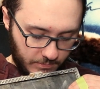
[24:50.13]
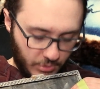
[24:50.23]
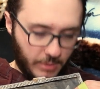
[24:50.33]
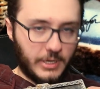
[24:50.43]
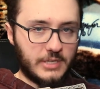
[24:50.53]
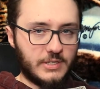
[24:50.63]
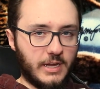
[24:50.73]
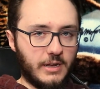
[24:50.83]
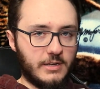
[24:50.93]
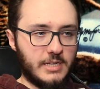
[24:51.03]
Probably because I
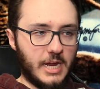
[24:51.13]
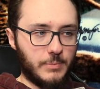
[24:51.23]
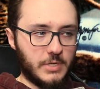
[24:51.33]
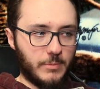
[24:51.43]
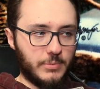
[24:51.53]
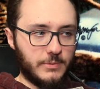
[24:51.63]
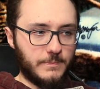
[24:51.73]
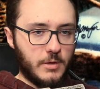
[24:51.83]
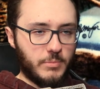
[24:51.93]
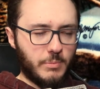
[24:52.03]
had it taped up.
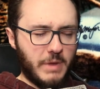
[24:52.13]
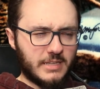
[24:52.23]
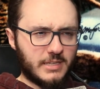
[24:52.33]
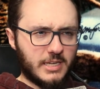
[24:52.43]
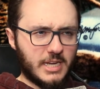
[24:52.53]
But masking